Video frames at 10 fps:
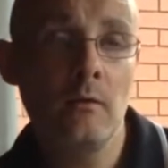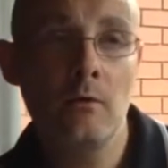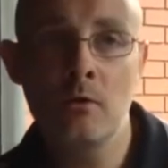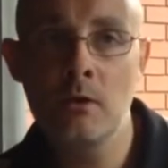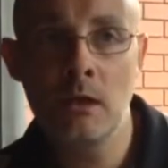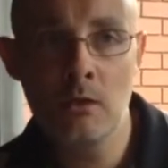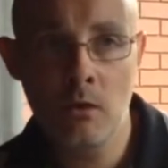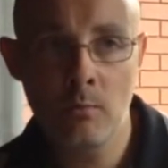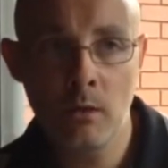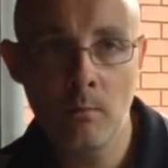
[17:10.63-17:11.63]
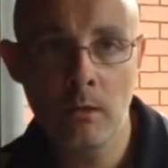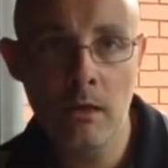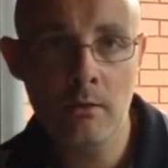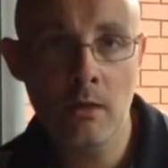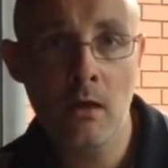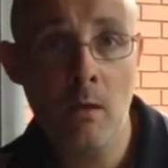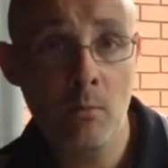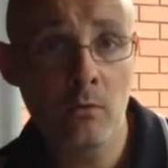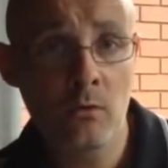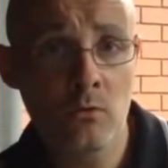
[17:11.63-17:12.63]
you see so many players that come
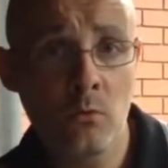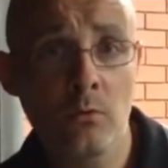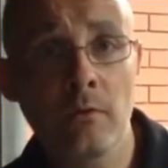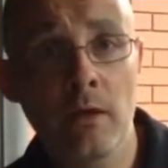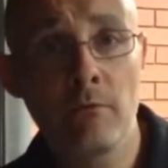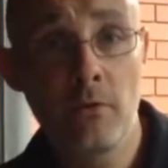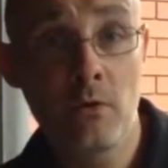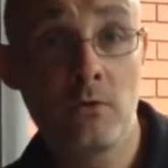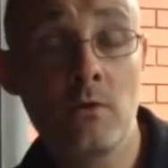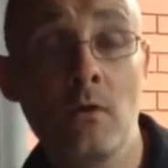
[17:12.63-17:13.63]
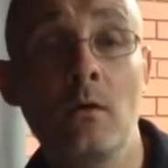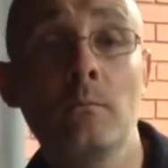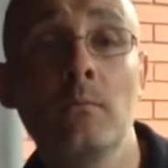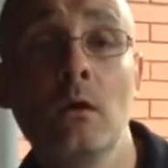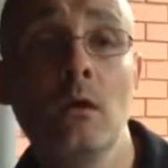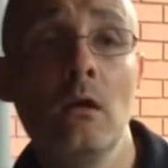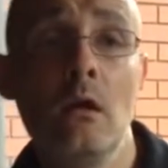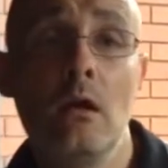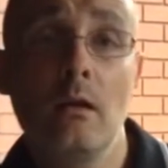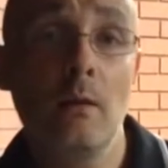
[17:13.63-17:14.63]
on the tour for their first time,
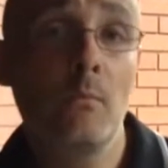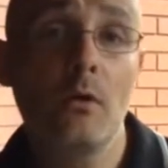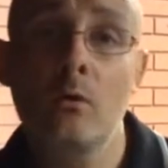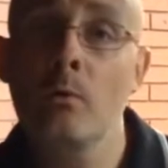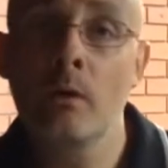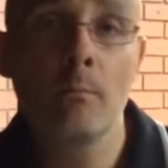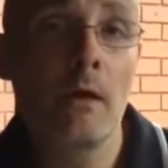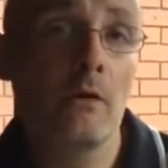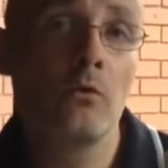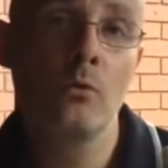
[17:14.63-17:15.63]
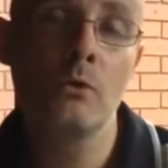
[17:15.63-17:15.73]
they might not win a match all